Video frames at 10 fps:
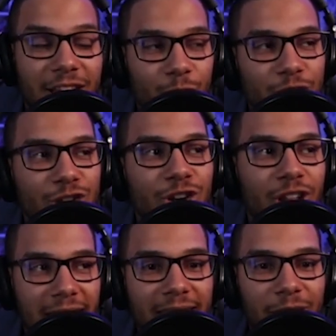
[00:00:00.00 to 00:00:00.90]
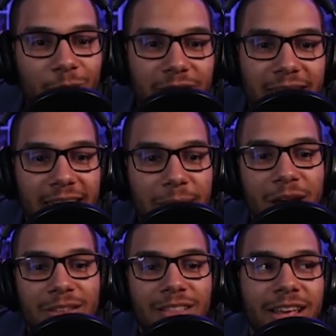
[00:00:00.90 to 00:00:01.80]
The original and the one that came
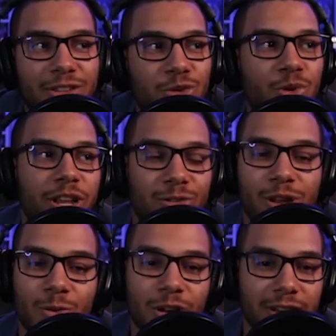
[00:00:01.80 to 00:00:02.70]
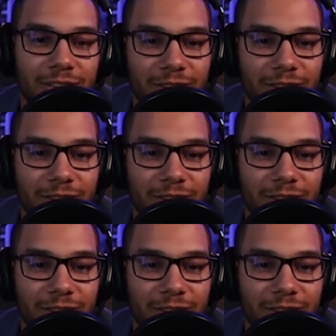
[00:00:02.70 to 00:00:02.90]
out in like 2021.